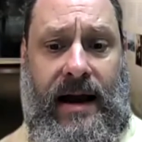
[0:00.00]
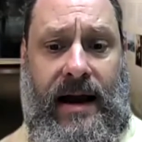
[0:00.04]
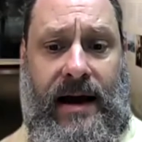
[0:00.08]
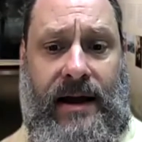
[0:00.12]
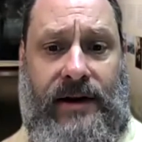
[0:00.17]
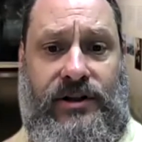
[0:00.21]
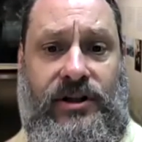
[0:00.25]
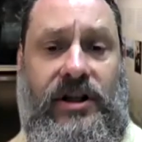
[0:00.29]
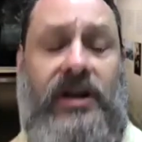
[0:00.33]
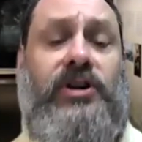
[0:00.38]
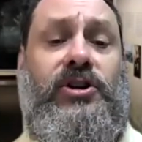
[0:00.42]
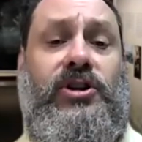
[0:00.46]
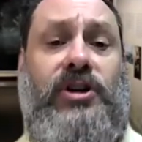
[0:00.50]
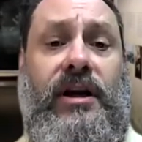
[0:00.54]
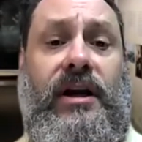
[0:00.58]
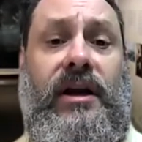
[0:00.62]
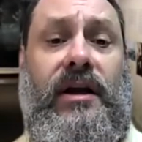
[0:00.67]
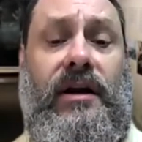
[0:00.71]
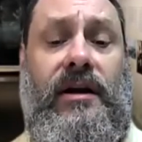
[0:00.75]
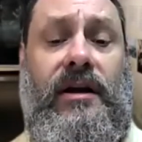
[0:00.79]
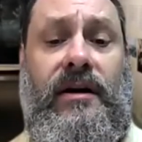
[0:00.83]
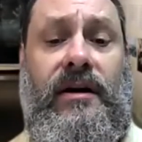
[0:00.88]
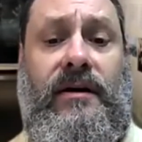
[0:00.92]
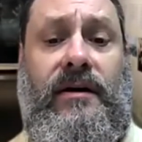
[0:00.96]
and
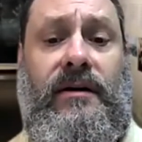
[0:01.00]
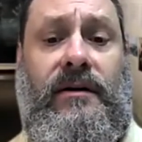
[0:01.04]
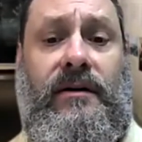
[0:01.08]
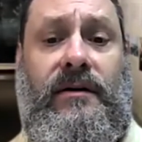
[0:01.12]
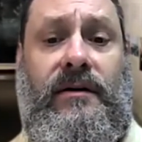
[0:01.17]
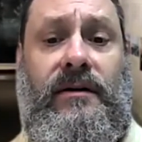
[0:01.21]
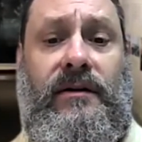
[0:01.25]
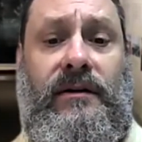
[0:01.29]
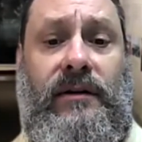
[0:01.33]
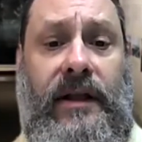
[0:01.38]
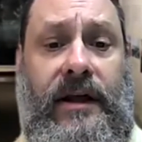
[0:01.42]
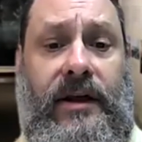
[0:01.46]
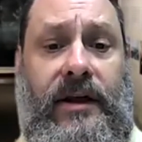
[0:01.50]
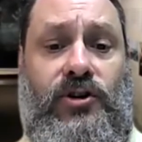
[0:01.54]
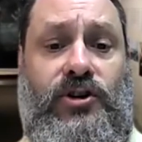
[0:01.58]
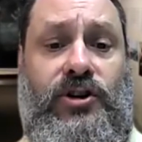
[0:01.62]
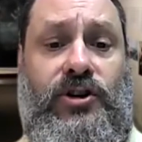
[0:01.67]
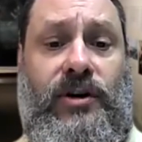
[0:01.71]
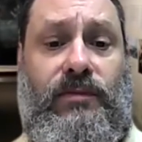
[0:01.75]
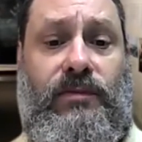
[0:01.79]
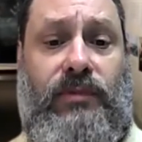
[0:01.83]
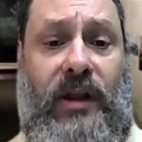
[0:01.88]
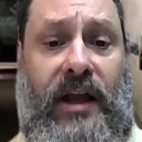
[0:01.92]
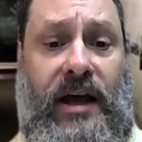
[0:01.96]
teaching
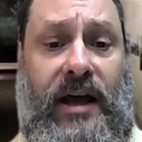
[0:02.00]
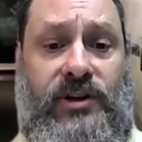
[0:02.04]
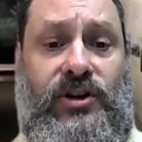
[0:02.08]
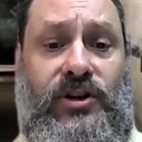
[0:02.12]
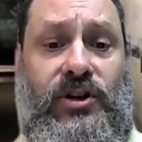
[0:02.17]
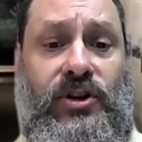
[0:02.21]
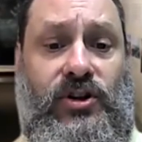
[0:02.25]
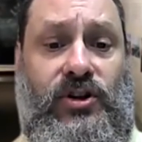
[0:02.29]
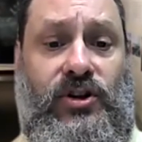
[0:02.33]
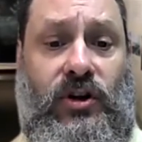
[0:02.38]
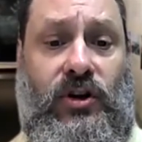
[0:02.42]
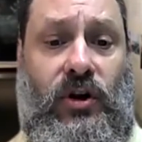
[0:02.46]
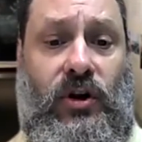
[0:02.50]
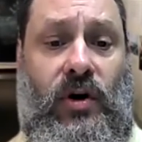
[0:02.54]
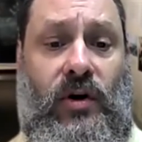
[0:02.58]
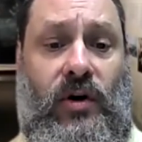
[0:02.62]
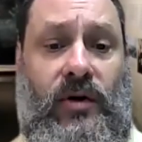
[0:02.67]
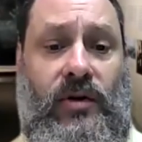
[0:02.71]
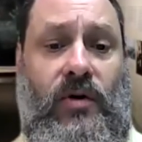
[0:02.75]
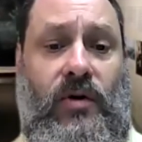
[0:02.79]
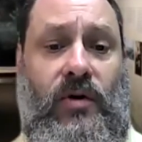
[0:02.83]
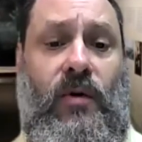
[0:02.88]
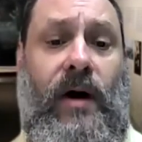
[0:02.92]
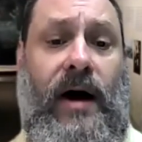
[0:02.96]
leadership lessons
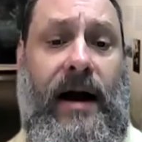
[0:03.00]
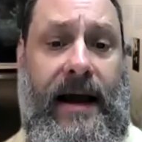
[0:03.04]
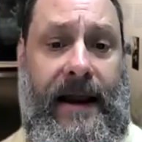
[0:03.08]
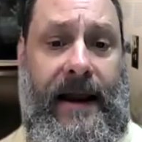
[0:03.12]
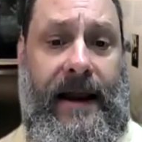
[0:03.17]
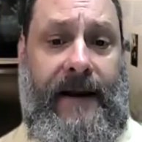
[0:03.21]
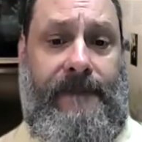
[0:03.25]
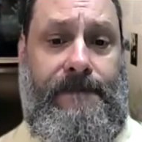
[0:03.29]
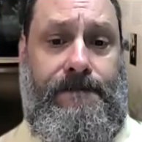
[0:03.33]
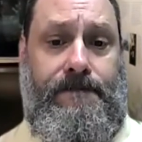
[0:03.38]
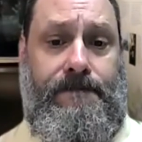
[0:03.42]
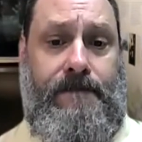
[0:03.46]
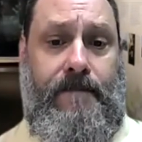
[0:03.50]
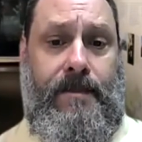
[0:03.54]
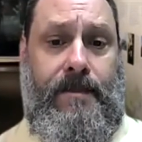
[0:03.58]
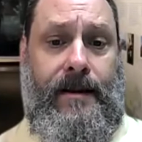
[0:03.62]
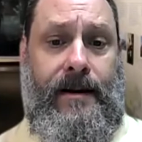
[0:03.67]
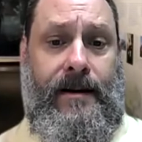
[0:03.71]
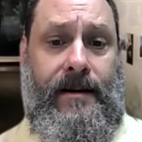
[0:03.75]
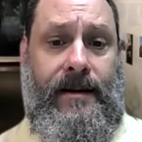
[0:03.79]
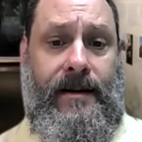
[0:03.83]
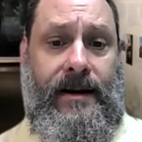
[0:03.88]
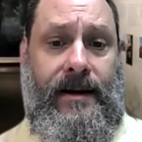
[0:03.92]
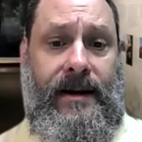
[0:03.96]
along the way.
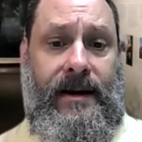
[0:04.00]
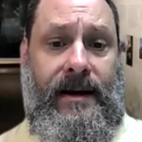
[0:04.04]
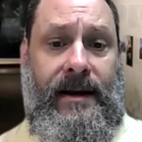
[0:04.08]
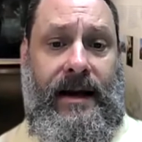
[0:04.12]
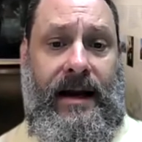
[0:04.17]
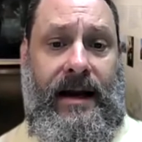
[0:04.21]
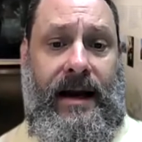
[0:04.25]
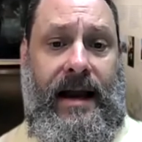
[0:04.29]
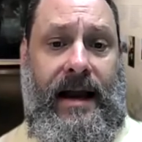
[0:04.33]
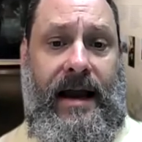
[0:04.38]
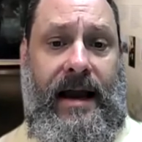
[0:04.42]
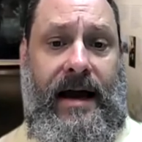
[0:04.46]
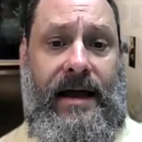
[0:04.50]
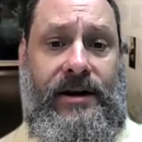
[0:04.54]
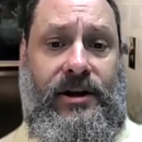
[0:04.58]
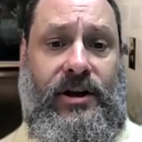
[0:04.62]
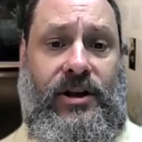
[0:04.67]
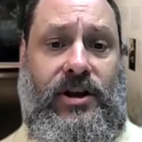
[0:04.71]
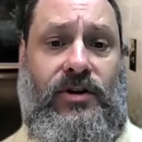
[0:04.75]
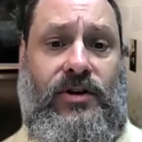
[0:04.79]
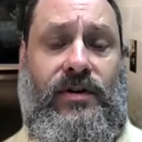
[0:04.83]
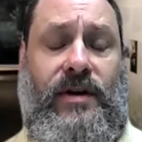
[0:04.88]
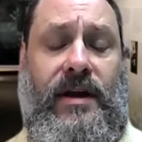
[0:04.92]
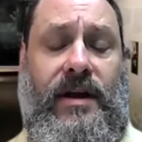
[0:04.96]

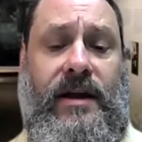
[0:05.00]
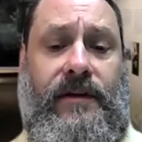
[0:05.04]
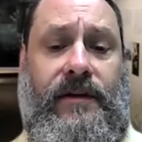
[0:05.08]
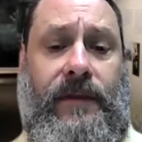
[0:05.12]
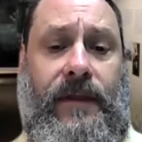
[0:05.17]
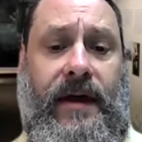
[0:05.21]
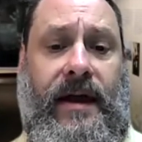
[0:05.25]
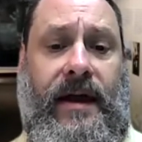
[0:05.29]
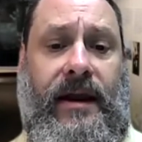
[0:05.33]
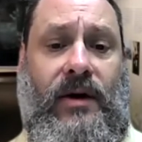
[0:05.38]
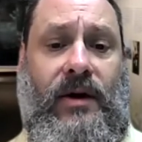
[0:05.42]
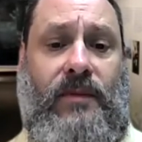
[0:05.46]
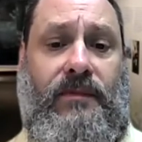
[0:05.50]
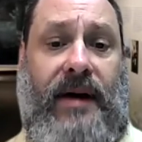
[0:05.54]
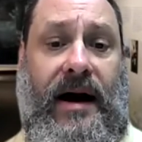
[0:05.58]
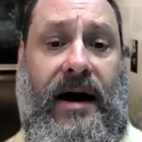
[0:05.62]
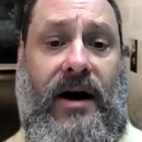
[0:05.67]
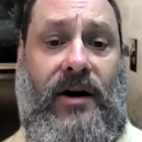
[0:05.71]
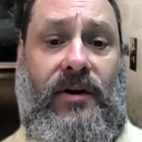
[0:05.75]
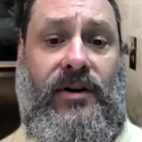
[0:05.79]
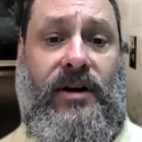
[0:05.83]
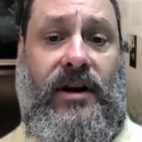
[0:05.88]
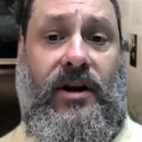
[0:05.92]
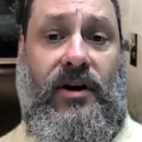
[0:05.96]
And a unique thing
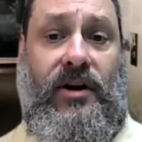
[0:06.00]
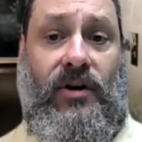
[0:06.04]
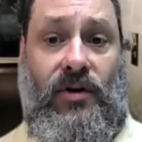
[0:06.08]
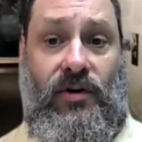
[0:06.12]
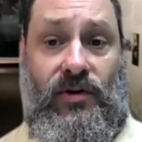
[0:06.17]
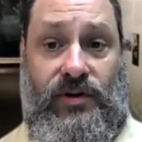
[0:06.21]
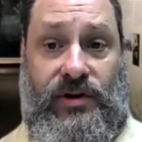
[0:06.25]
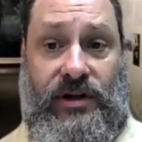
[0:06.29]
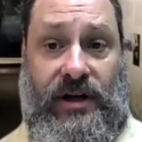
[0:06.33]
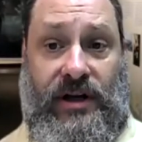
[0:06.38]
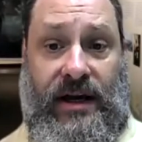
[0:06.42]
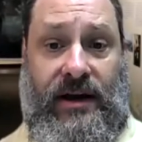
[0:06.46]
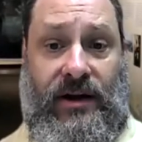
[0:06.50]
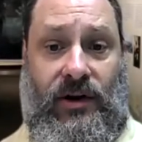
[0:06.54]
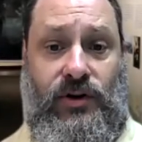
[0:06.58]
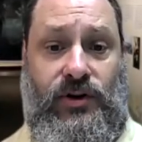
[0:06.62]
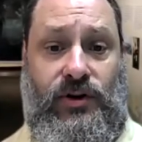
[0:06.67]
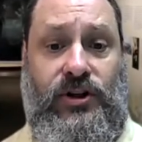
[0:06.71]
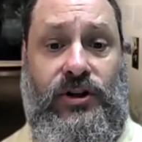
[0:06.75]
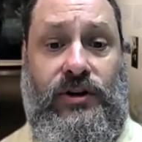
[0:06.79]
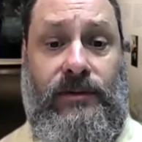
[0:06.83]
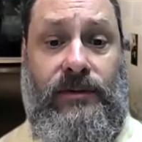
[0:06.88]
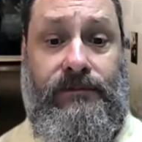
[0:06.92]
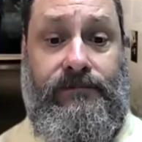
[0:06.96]
about Hero
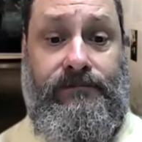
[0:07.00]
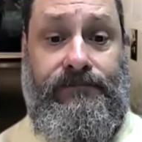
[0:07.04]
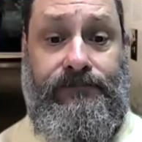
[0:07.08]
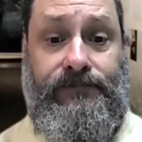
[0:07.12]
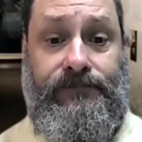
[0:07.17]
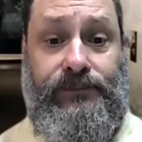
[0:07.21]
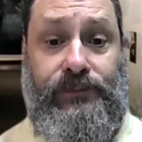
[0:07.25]
Tales